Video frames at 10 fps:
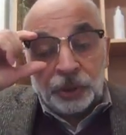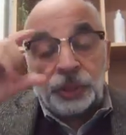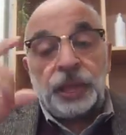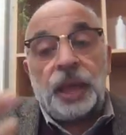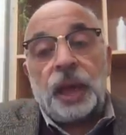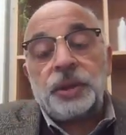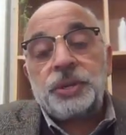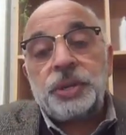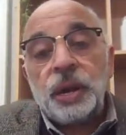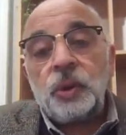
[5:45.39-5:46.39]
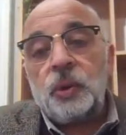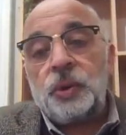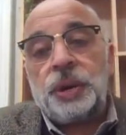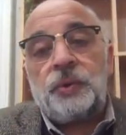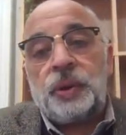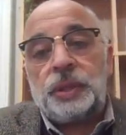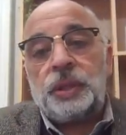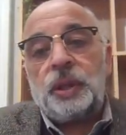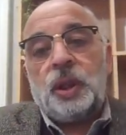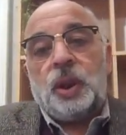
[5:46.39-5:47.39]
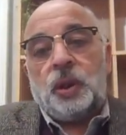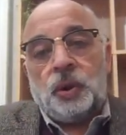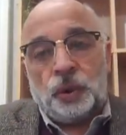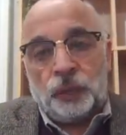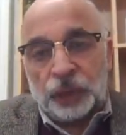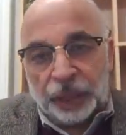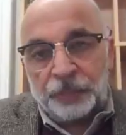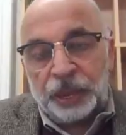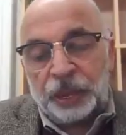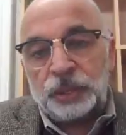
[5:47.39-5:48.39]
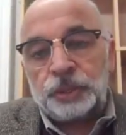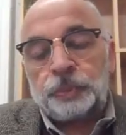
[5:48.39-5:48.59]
they are still loaded with a lot of chemicals.